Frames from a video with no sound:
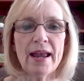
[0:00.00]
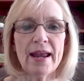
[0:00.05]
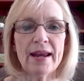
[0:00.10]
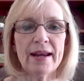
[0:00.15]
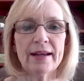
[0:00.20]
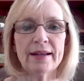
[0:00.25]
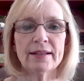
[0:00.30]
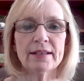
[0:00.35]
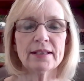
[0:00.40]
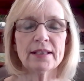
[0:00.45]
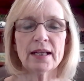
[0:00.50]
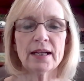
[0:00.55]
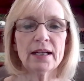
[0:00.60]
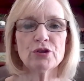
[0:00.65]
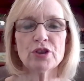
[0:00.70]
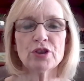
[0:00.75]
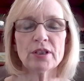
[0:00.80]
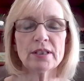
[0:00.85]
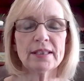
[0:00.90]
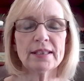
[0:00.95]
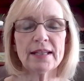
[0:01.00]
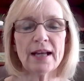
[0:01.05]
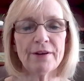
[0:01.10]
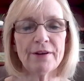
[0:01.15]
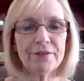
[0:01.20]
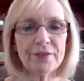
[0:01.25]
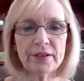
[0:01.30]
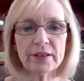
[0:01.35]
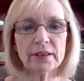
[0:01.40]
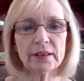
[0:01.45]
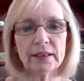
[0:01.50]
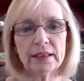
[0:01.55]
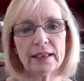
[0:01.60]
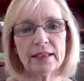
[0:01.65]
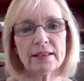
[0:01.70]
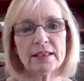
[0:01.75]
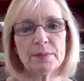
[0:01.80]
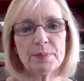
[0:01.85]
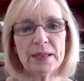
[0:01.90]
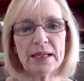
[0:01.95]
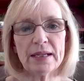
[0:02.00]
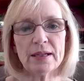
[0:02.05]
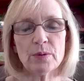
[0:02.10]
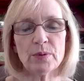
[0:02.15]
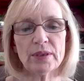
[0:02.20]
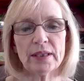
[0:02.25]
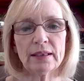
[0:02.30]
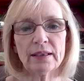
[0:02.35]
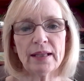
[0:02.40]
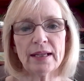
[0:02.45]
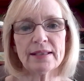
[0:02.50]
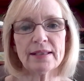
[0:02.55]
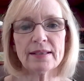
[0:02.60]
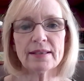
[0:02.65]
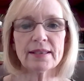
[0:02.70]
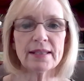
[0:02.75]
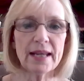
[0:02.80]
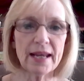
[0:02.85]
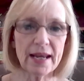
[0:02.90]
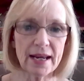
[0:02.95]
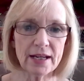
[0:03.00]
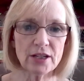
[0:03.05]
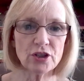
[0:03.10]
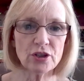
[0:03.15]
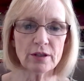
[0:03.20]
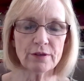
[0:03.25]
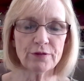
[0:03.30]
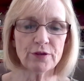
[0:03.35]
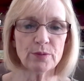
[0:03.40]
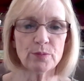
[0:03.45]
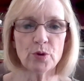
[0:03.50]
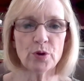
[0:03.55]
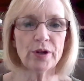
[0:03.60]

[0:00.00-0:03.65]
and you should definitely speak with a licensed agent for